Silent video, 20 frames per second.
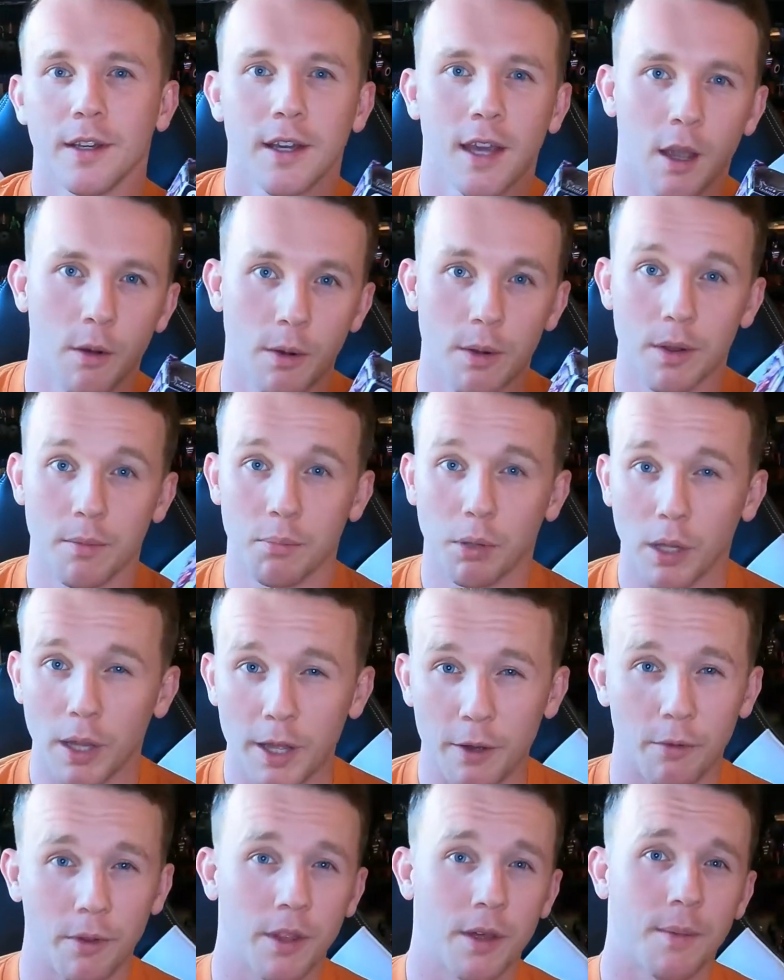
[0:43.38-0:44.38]
And we would
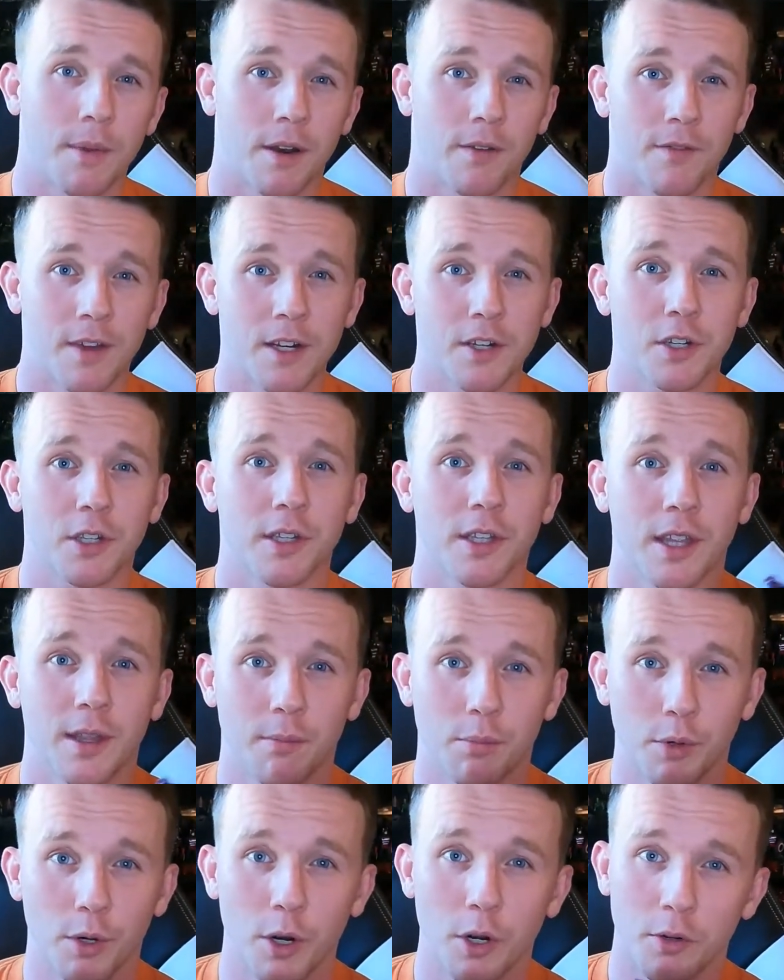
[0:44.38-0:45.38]
play with them, and eventually they
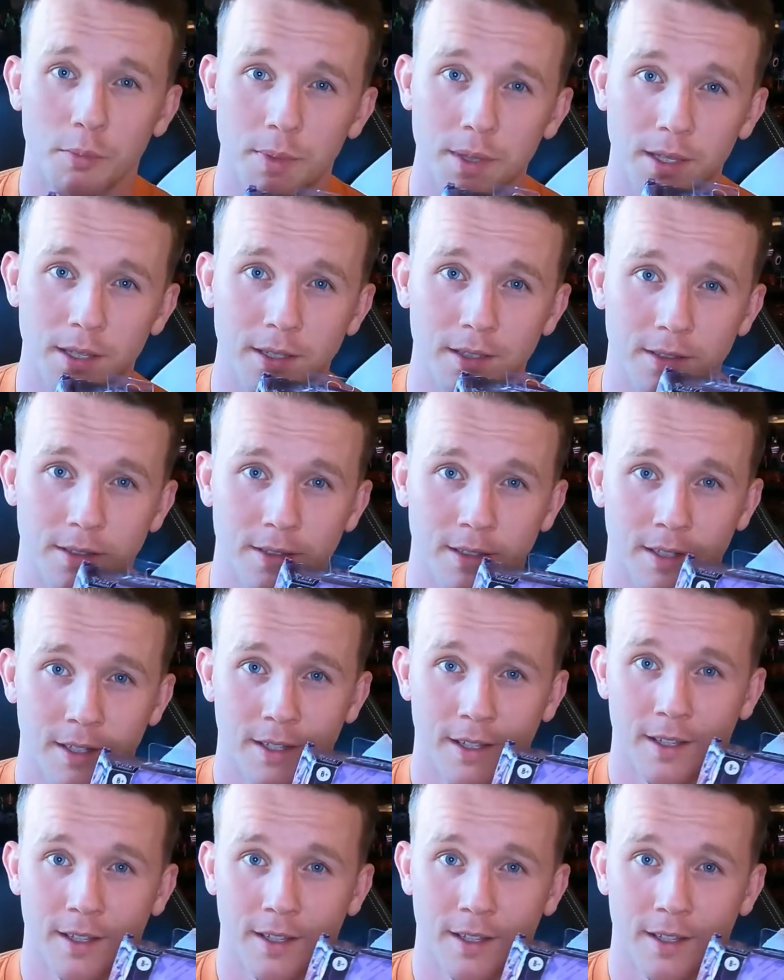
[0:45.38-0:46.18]
broke because